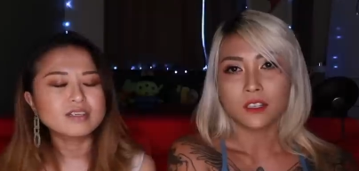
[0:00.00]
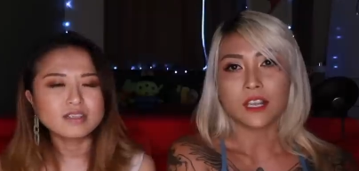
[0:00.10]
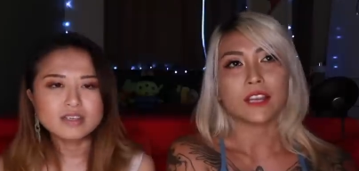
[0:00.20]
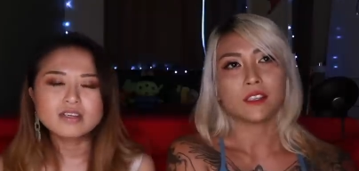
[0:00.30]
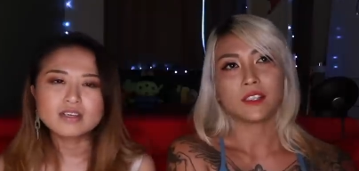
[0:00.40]

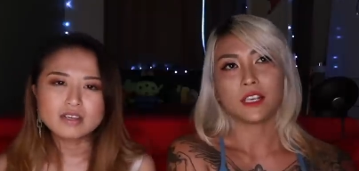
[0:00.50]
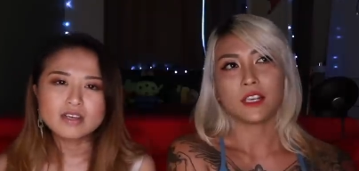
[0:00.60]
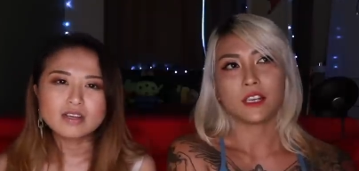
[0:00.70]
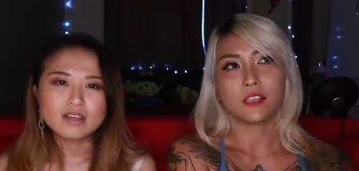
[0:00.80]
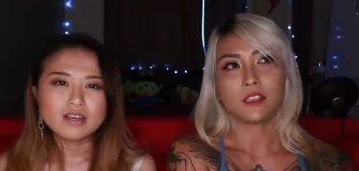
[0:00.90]
Speaker 1: Like
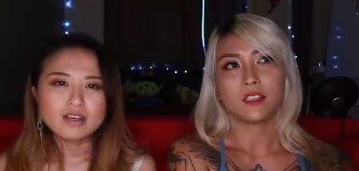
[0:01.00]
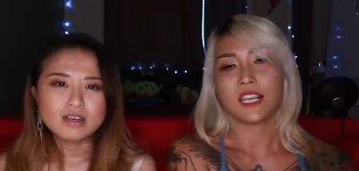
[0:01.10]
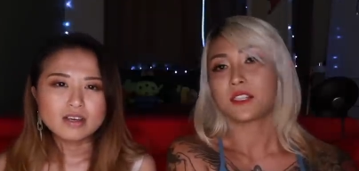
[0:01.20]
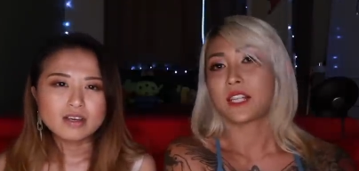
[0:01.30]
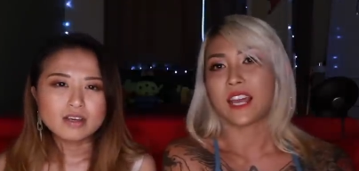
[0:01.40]
say
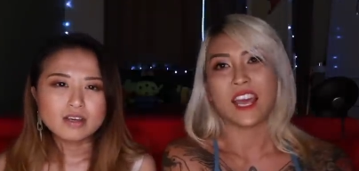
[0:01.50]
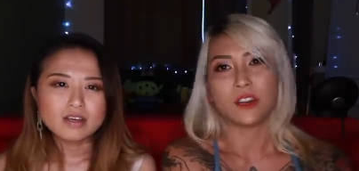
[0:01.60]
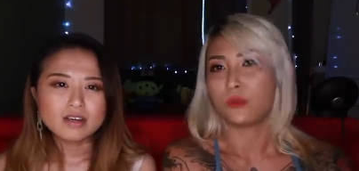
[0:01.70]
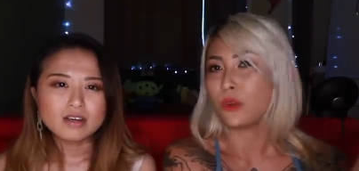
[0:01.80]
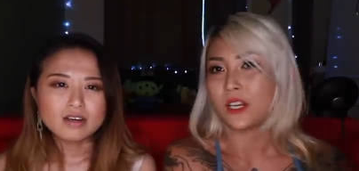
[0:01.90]
last night I
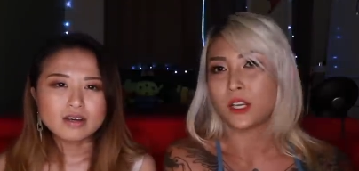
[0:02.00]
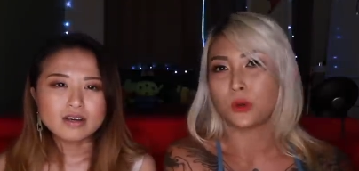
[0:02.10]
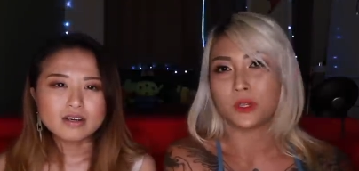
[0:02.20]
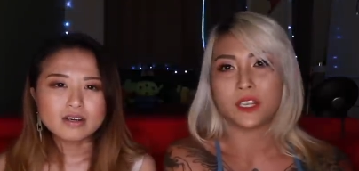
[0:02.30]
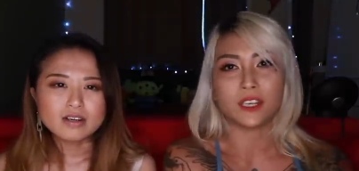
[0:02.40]
had a really
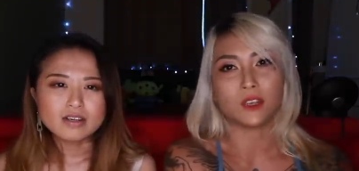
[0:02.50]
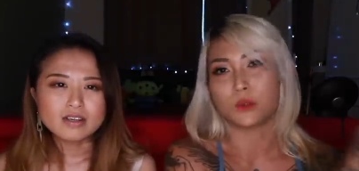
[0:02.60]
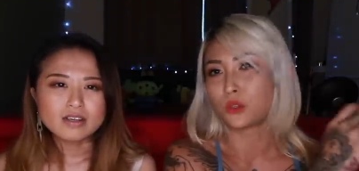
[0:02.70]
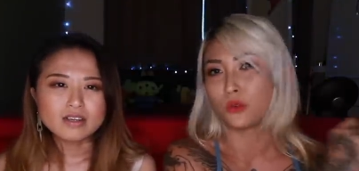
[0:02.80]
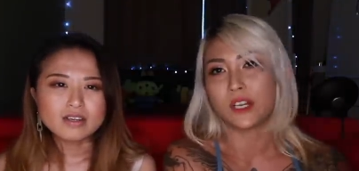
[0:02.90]
good gig. It
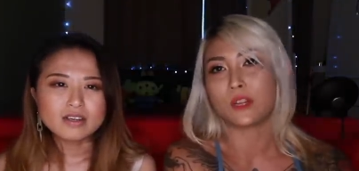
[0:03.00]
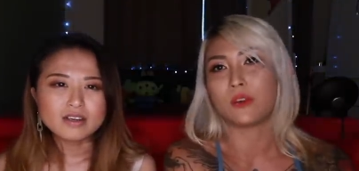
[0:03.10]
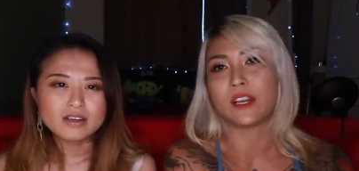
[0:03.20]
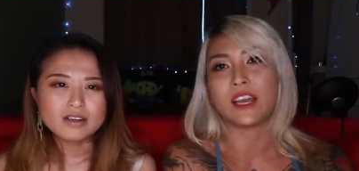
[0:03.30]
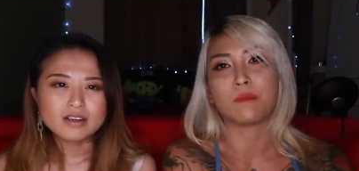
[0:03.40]
was really
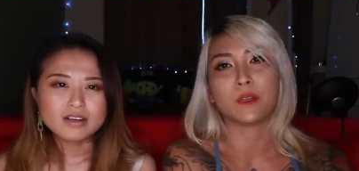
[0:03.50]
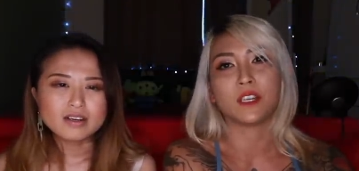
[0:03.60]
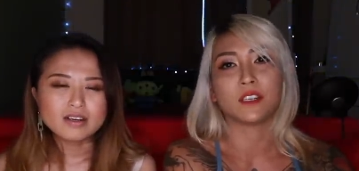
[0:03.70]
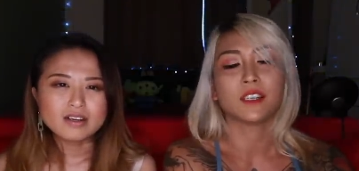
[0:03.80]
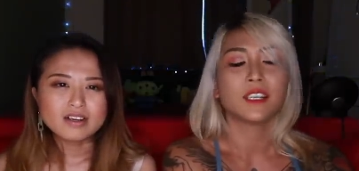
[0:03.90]
really
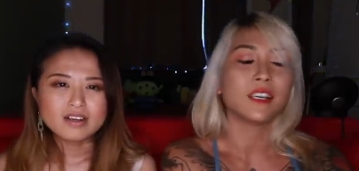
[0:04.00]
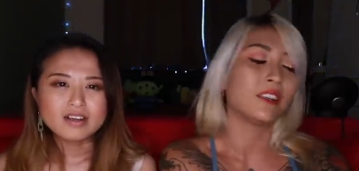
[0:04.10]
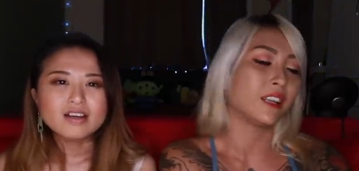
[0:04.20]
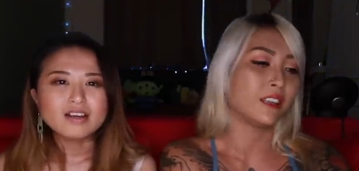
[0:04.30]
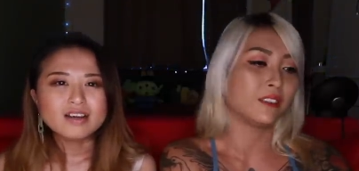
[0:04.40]
happening,
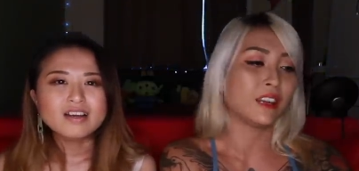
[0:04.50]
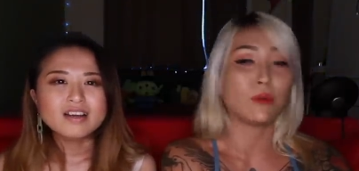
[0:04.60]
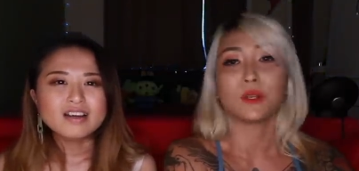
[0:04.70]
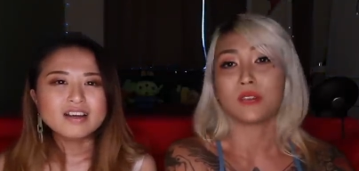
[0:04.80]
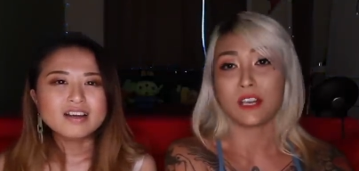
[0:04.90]
and then
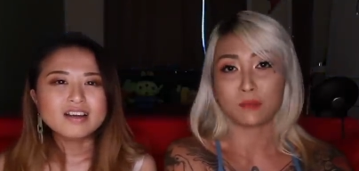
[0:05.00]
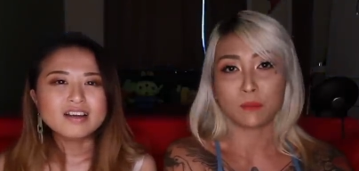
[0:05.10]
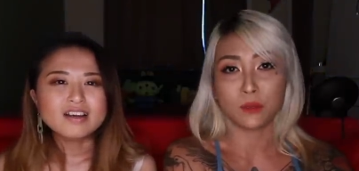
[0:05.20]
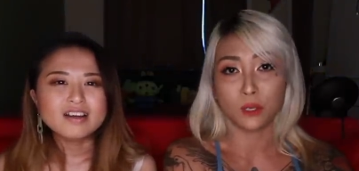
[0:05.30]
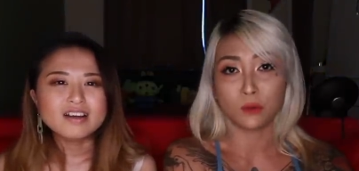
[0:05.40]
I want to let
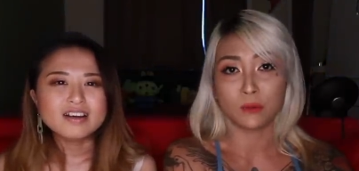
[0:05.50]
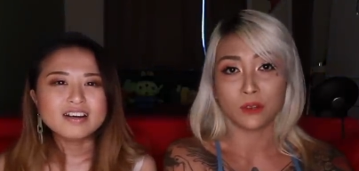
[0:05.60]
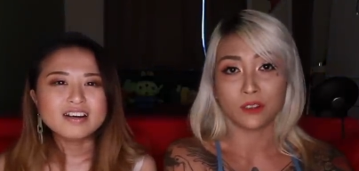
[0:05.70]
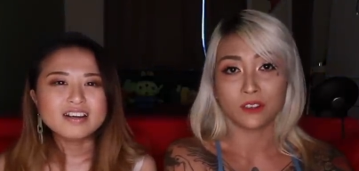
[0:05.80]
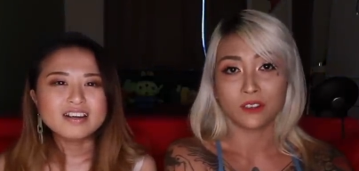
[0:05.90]
people know
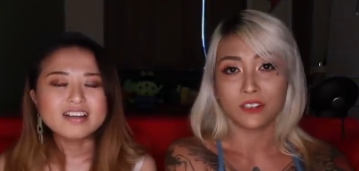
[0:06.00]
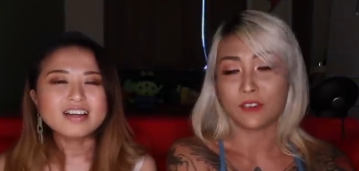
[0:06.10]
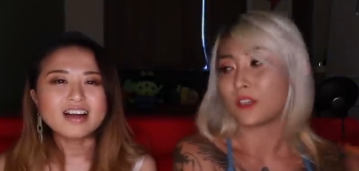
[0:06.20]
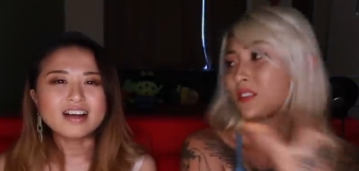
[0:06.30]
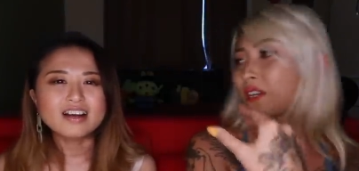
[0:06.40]
about it.
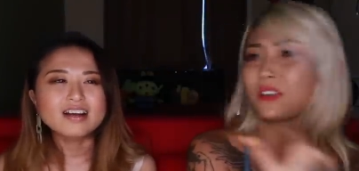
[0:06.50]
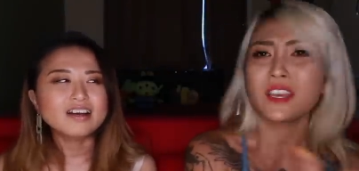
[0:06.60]
Yeah. If I just say